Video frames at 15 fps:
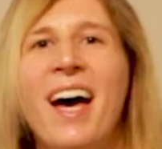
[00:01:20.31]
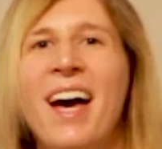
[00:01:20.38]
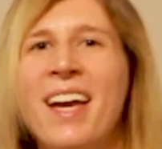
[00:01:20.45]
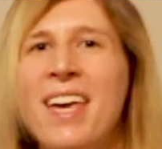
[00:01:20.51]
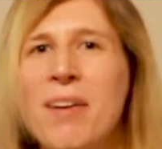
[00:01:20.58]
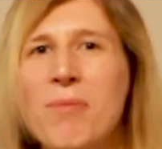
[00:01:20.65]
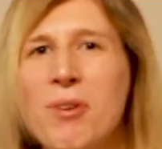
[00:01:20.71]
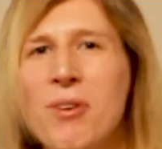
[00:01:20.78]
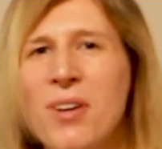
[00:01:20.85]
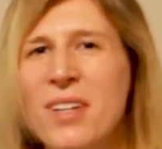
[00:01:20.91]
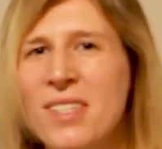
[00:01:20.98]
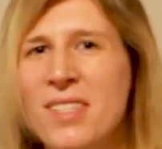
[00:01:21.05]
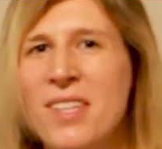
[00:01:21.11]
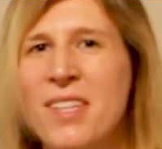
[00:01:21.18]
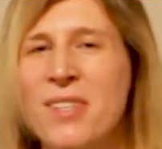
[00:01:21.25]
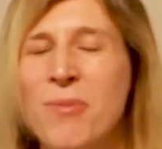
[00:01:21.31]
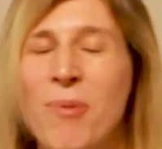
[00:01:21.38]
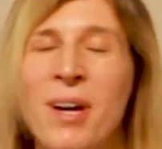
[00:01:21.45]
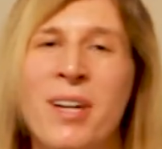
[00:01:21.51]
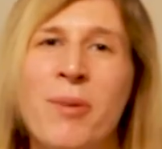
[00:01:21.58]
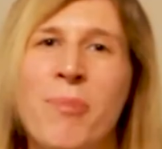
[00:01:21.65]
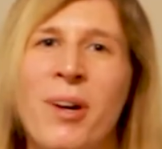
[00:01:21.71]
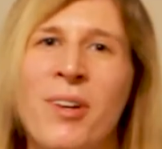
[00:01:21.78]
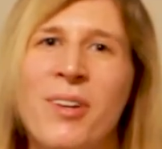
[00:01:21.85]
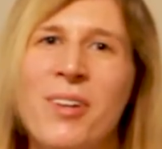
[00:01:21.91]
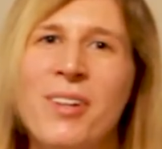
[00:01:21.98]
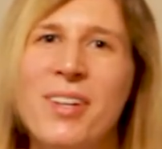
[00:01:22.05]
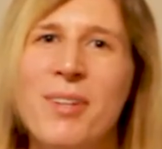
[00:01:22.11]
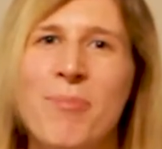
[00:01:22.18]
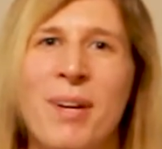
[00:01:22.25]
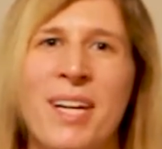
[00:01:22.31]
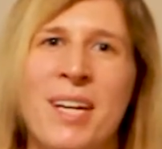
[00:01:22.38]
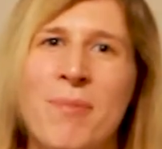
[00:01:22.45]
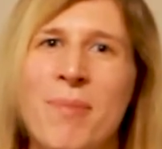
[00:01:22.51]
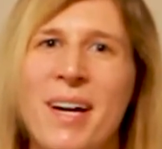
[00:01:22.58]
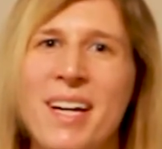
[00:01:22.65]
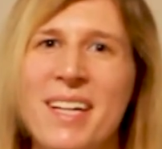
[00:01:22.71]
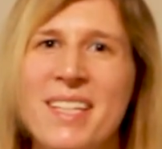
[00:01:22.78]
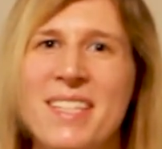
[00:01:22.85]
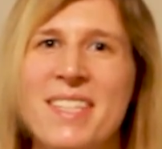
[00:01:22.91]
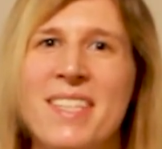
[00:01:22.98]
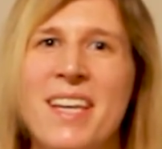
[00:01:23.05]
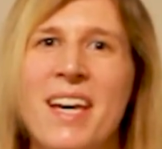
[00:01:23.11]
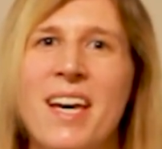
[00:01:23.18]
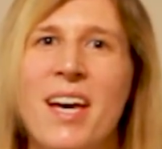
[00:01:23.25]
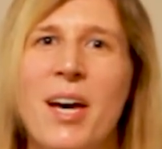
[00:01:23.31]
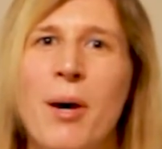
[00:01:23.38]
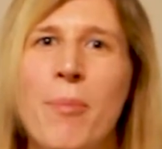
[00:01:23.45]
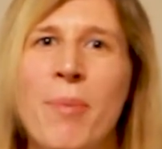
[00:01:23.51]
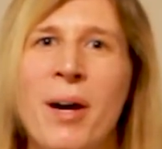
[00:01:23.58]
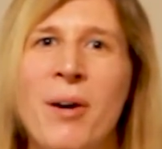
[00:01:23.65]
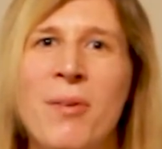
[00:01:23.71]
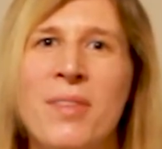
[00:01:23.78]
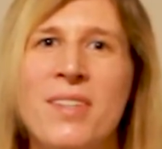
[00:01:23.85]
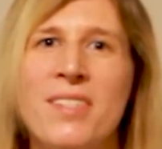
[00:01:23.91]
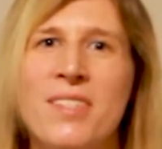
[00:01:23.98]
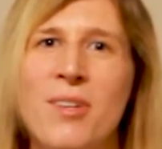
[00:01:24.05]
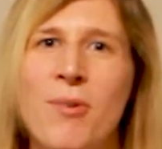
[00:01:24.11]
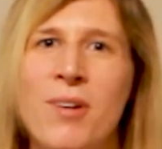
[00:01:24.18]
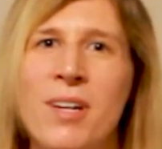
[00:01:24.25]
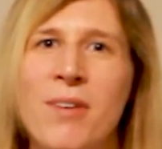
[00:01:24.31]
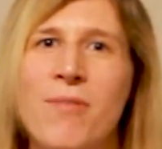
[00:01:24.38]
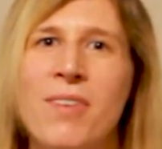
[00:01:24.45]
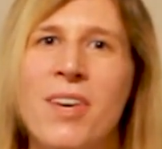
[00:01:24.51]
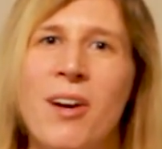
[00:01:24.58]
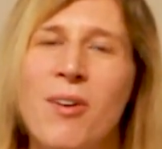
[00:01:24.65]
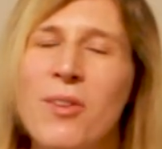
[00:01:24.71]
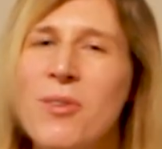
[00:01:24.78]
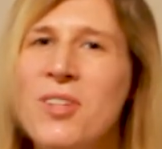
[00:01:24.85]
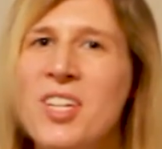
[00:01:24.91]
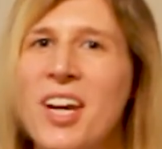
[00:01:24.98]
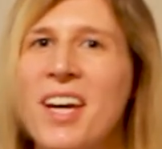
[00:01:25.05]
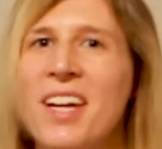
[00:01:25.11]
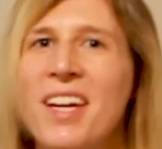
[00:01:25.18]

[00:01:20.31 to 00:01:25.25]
I came across this random article in my inbox about the story of Chiara Luce